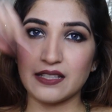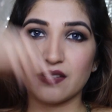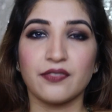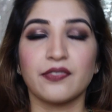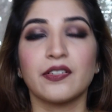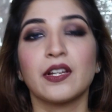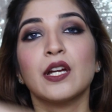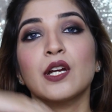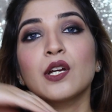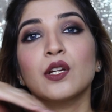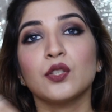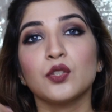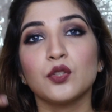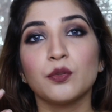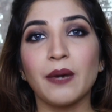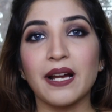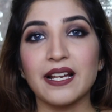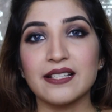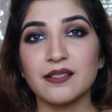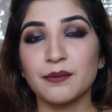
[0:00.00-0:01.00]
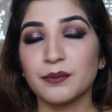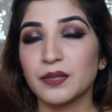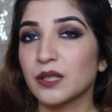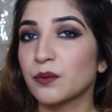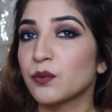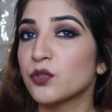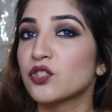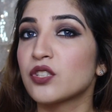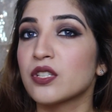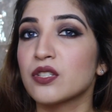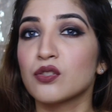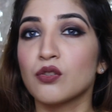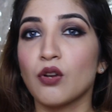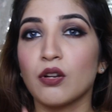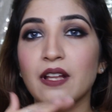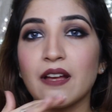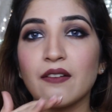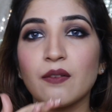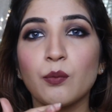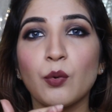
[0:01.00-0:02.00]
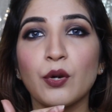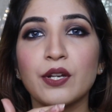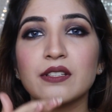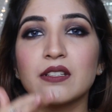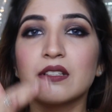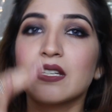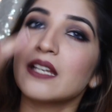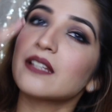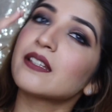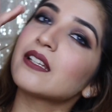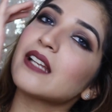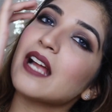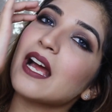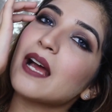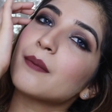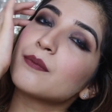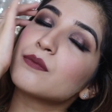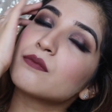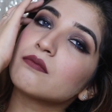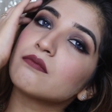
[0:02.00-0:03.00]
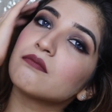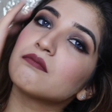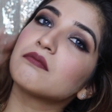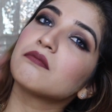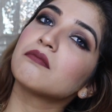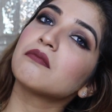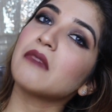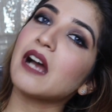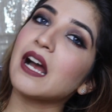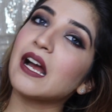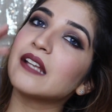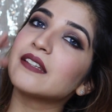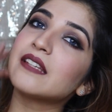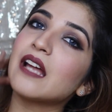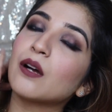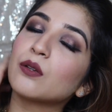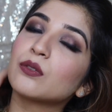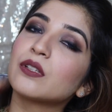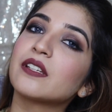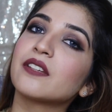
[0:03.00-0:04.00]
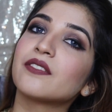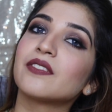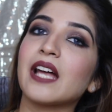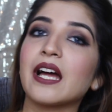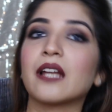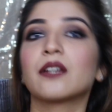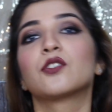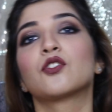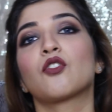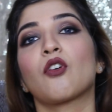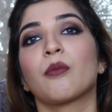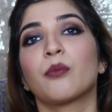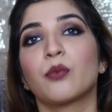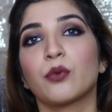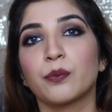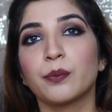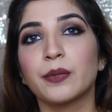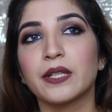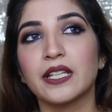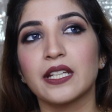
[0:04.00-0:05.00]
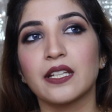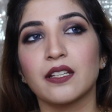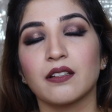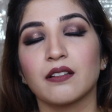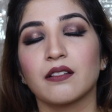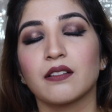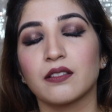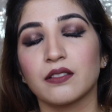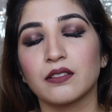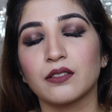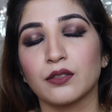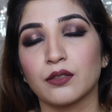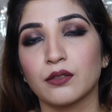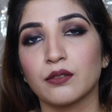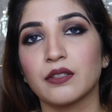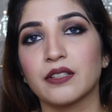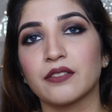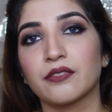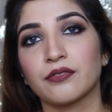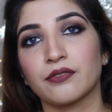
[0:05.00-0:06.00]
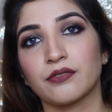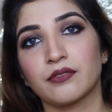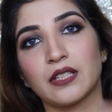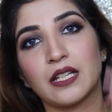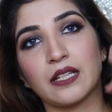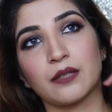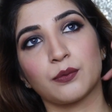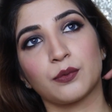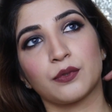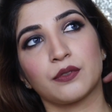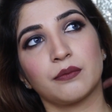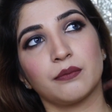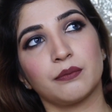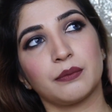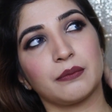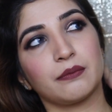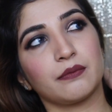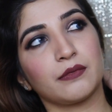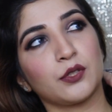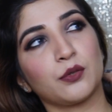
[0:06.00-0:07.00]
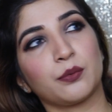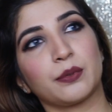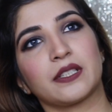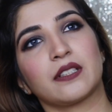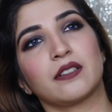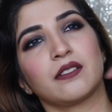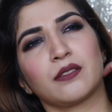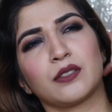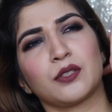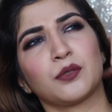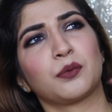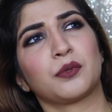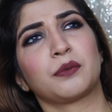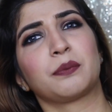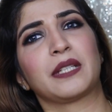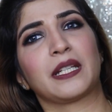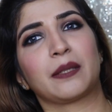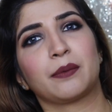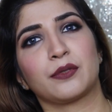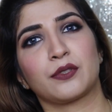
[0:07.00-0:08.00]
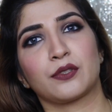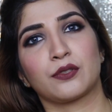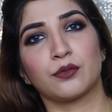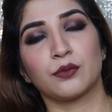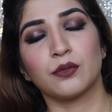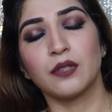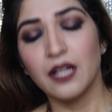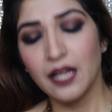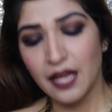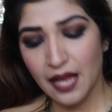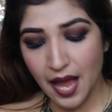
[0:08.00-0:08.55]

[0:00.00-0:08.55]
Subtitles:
If you buy something which does not have a pointed end, then I doubt that if that job would be, you know, if that would you would be able to do.